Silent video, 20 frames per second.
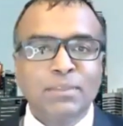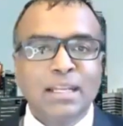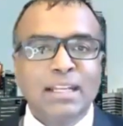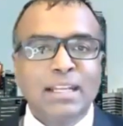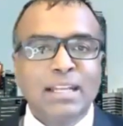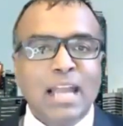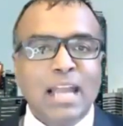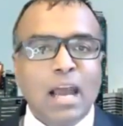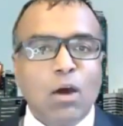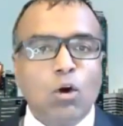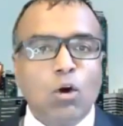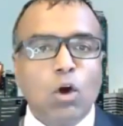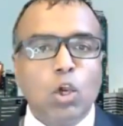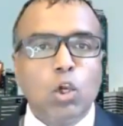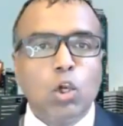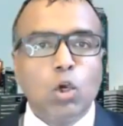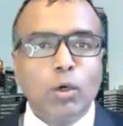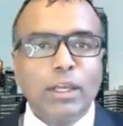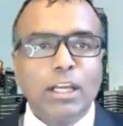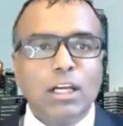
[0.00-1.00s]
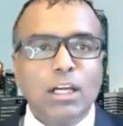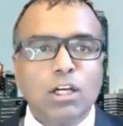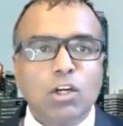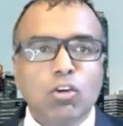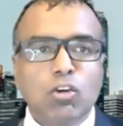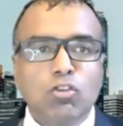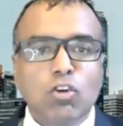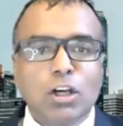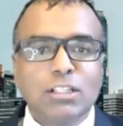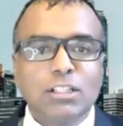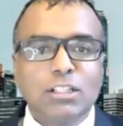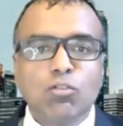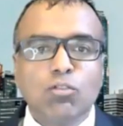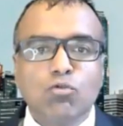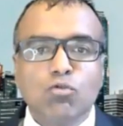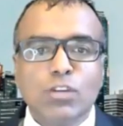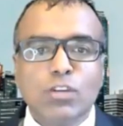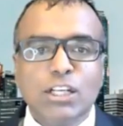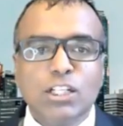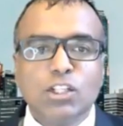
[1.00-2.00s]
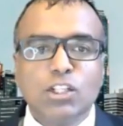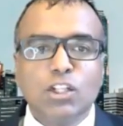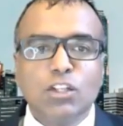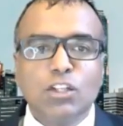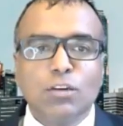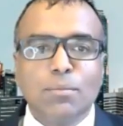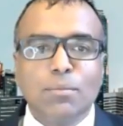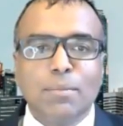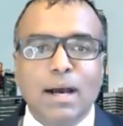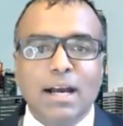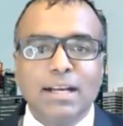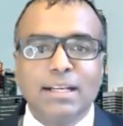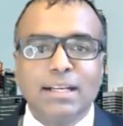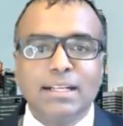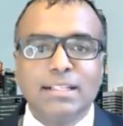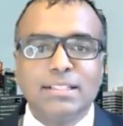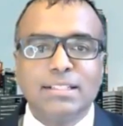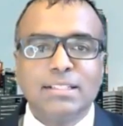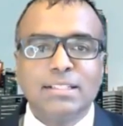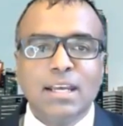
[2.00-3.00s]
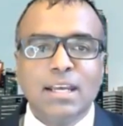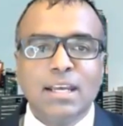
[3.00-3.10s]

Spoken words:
Now, looking across regional markets,